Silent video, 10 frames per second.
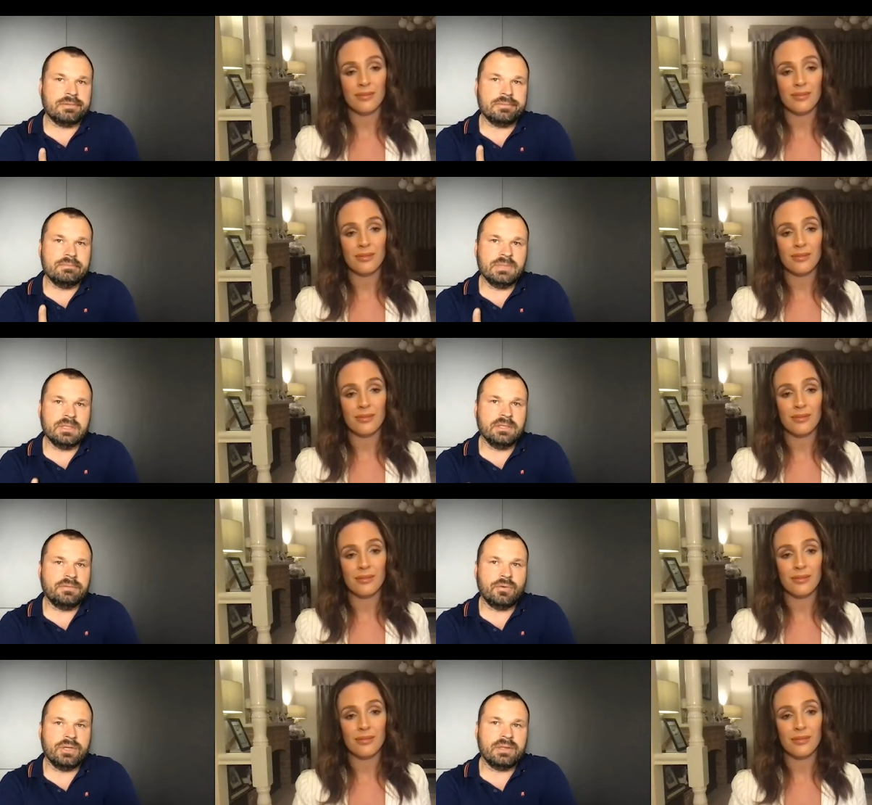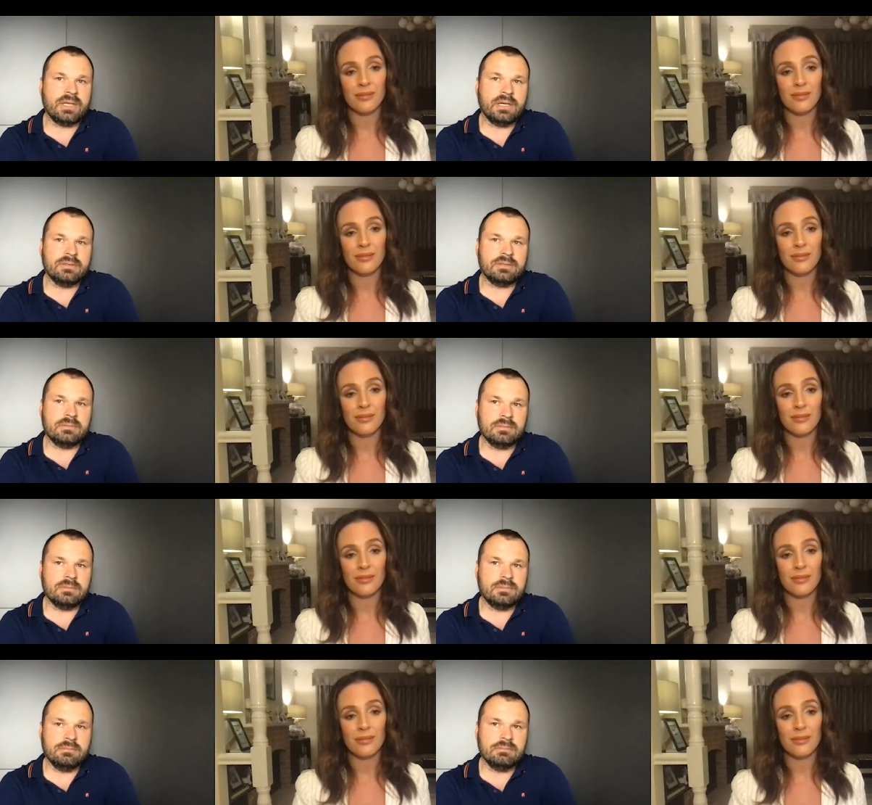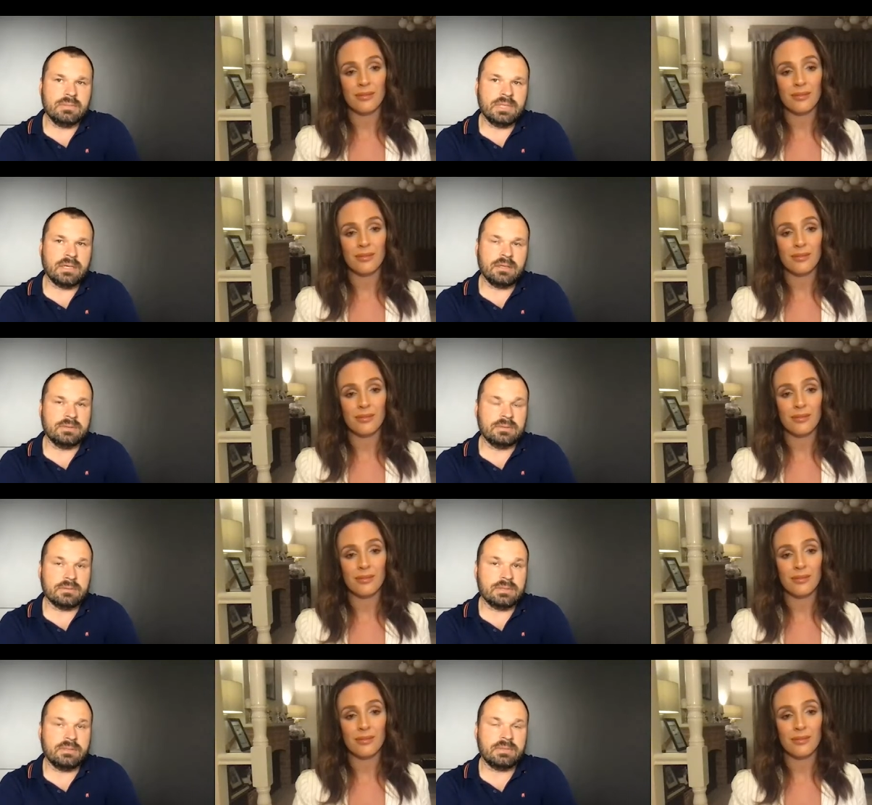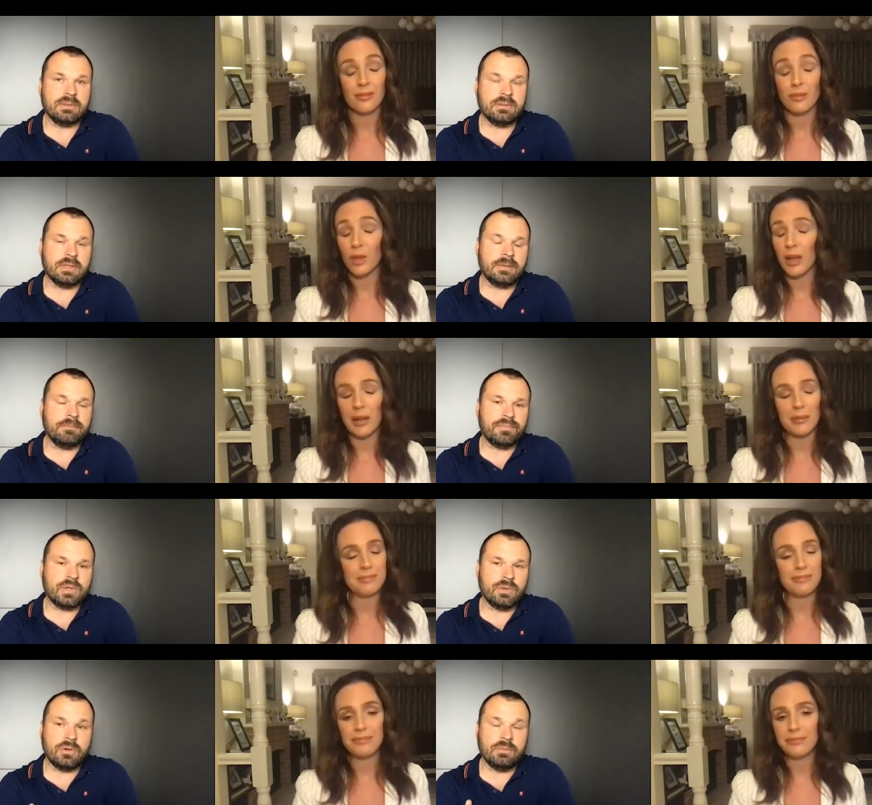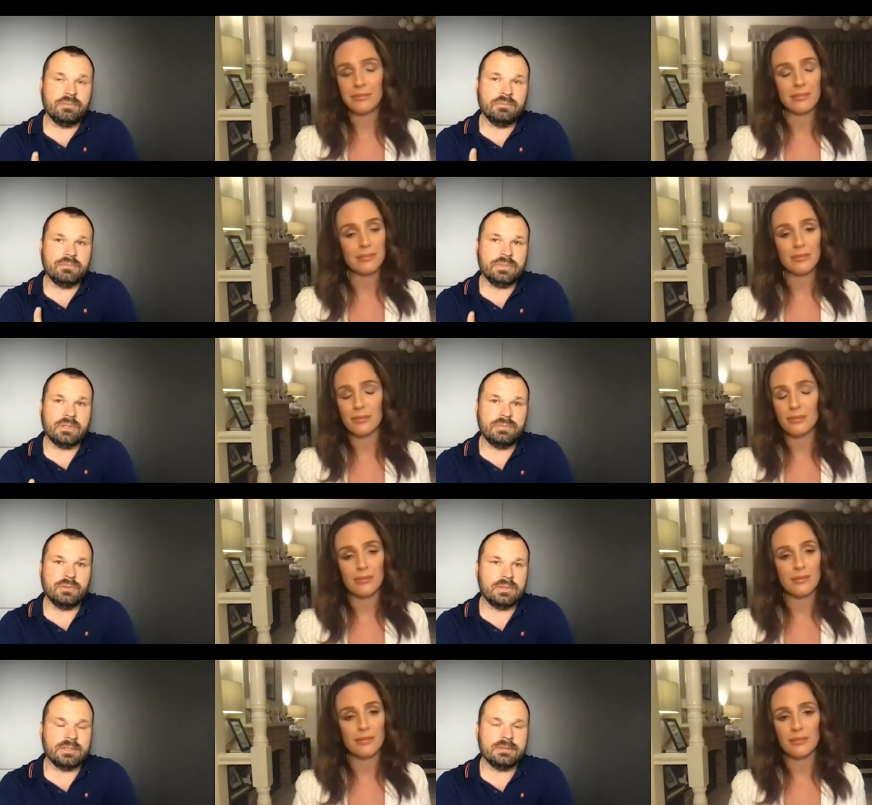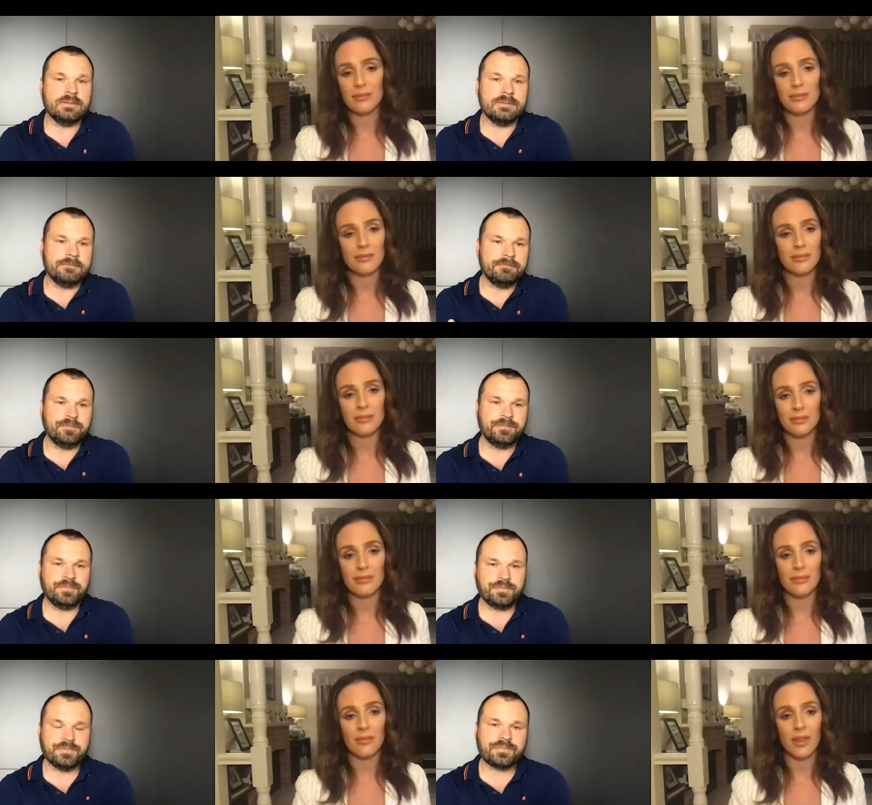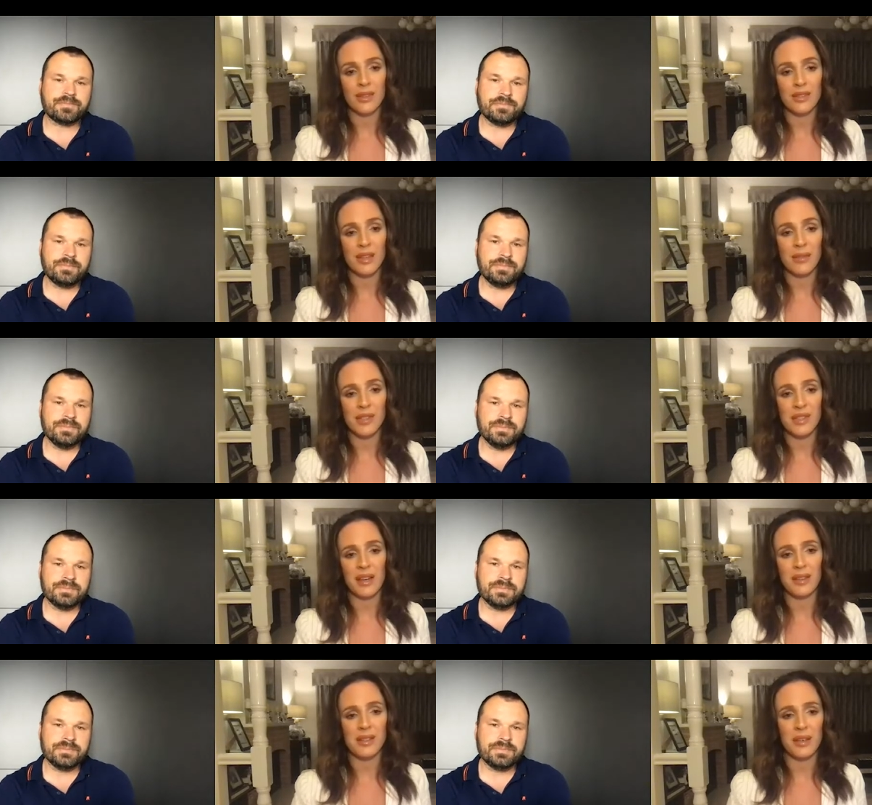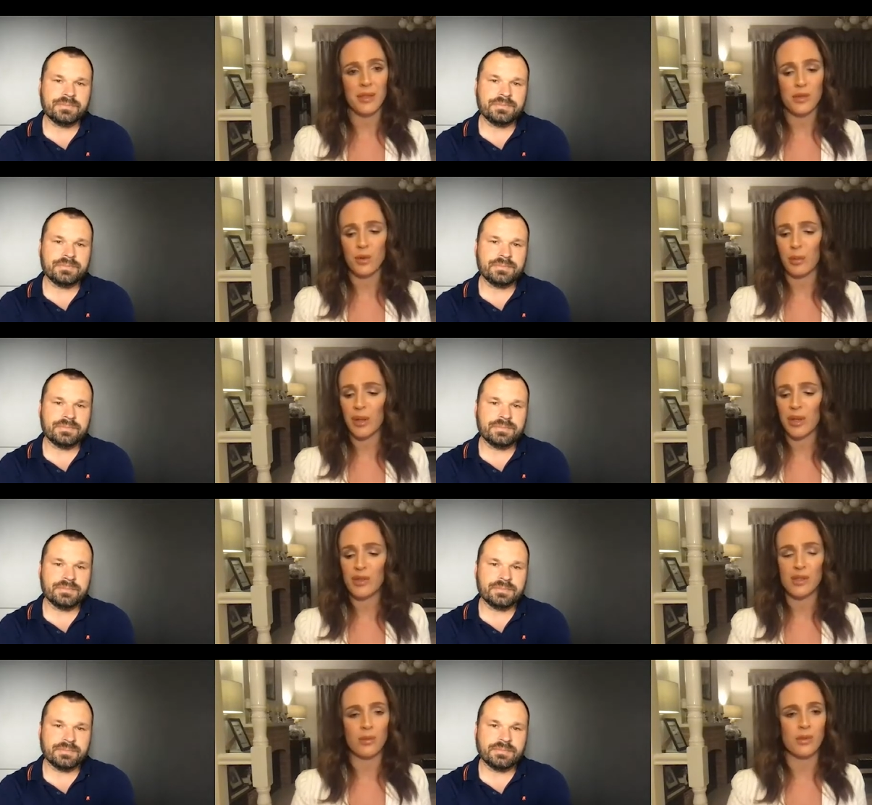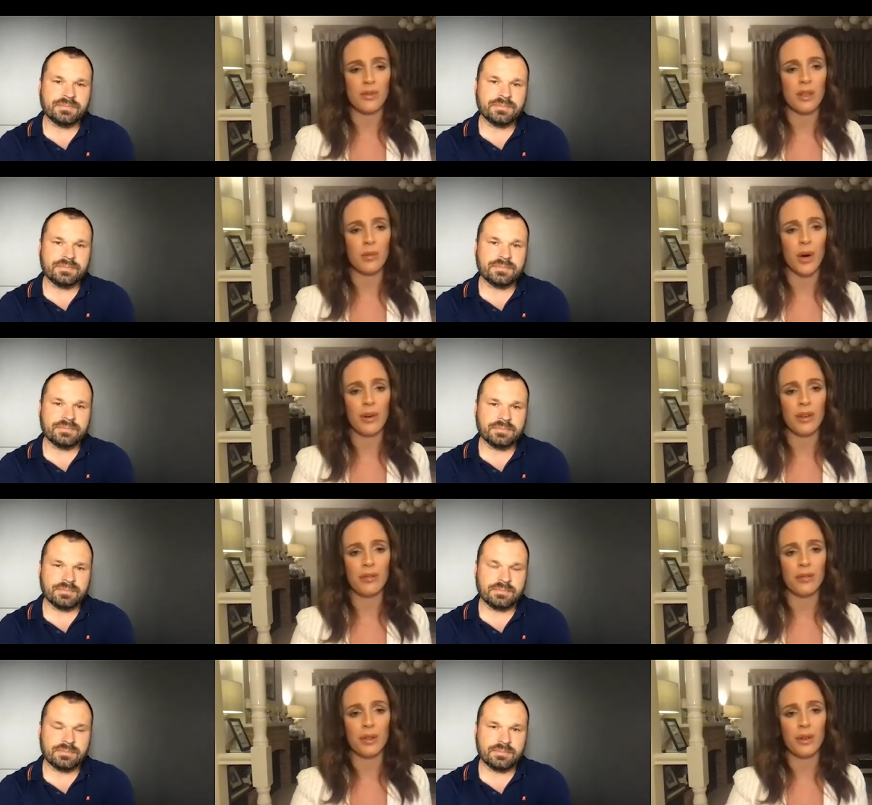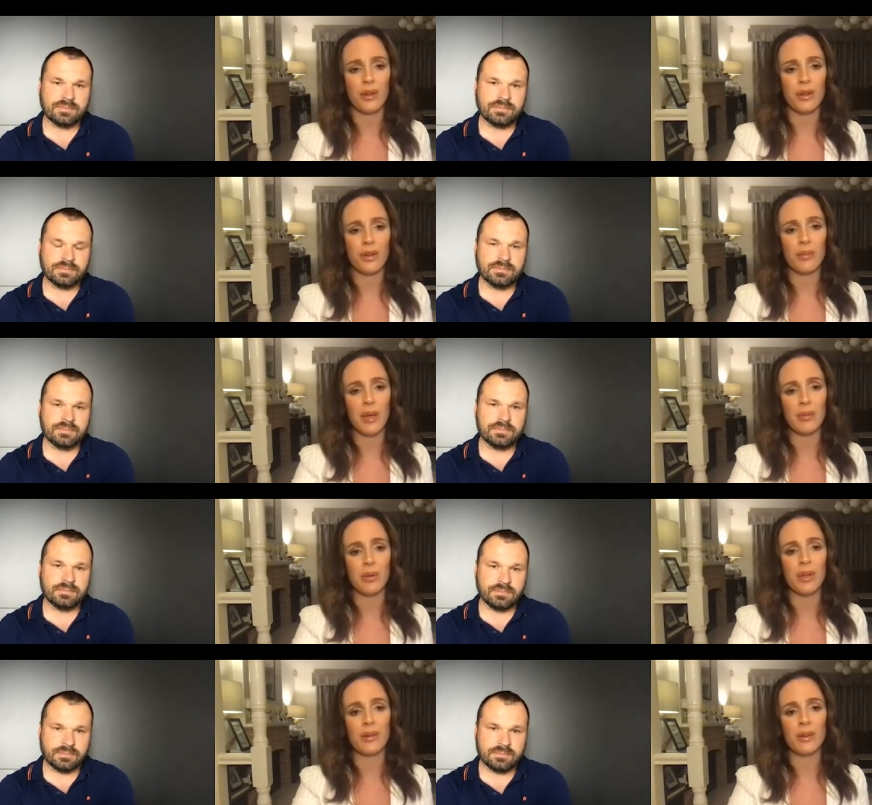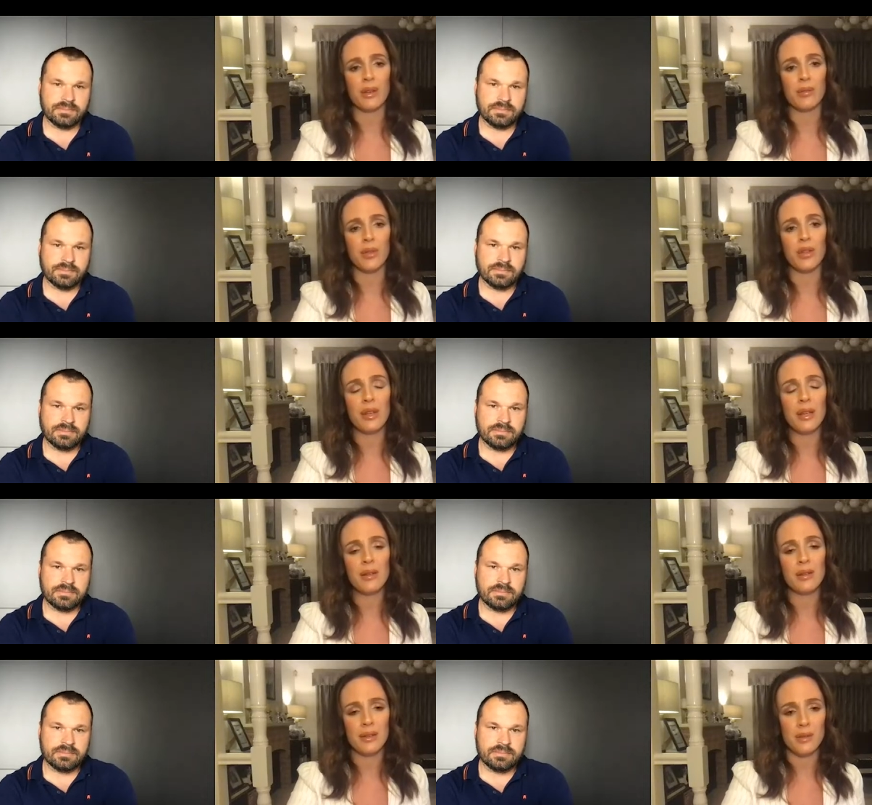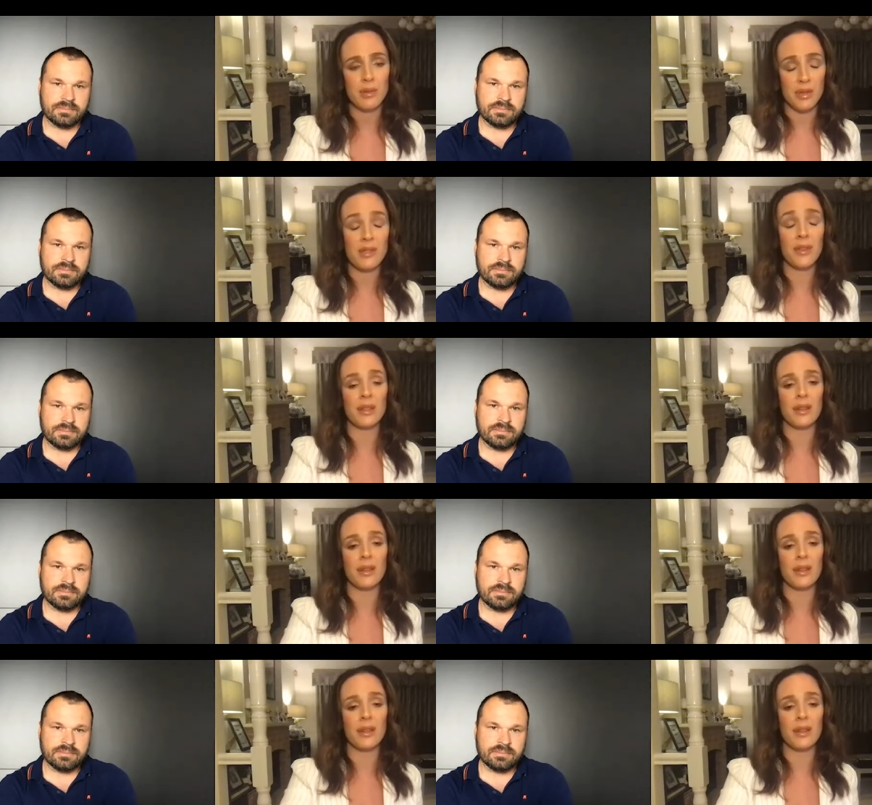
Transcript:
Speaker 1: nearly forty thousand houses or something like that, or you know buildings.
Speaker 2: Mm, it's devastating stuff. I saw the pictures. It was really worrying for a lot of the, the people there in the community, uh, specifically mm.